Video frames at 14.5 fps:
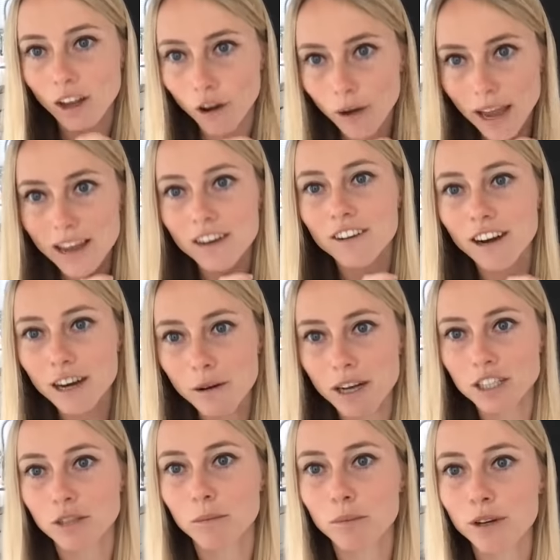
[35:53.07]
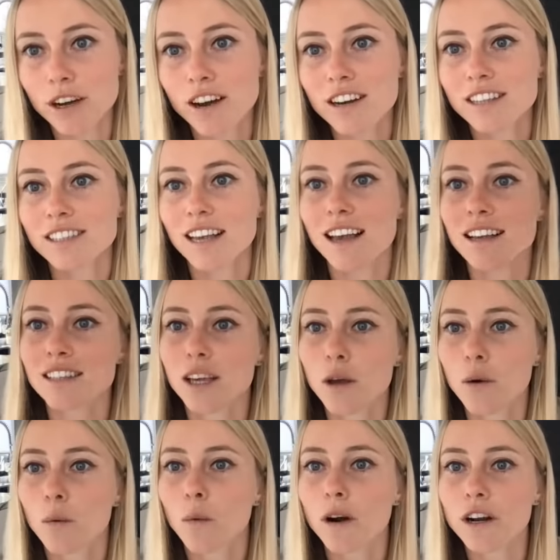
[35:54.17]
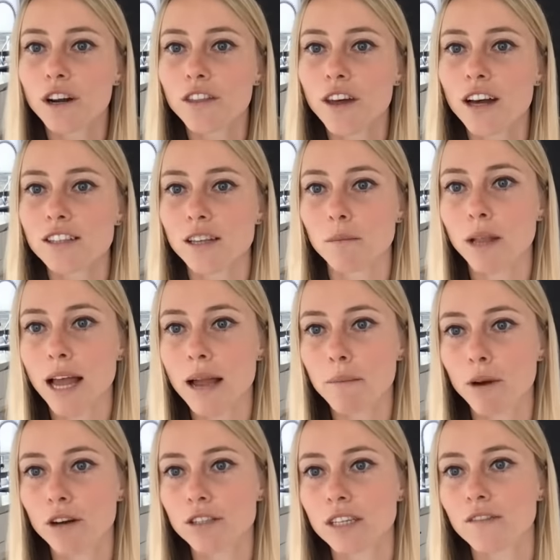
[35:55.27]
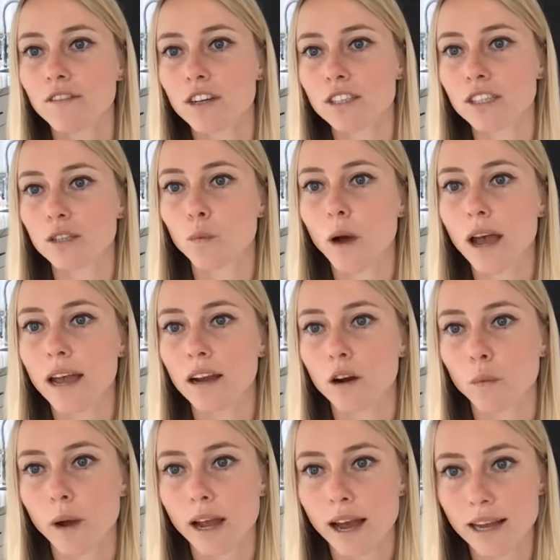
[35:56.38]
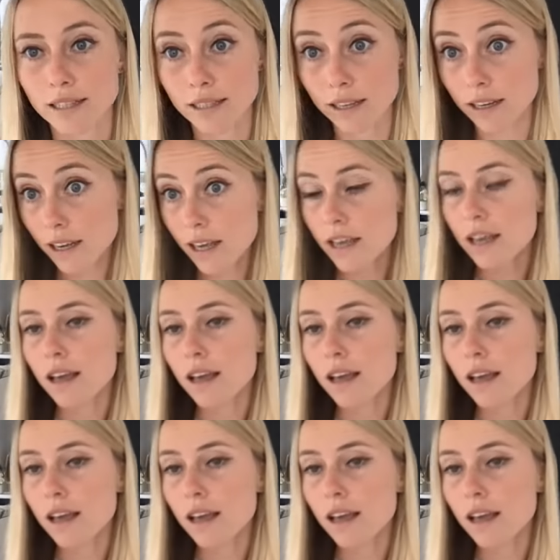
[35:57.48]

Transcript: Okay, great question. Brianna says, What are your thoughts on plant protein versus whey or whey isolate?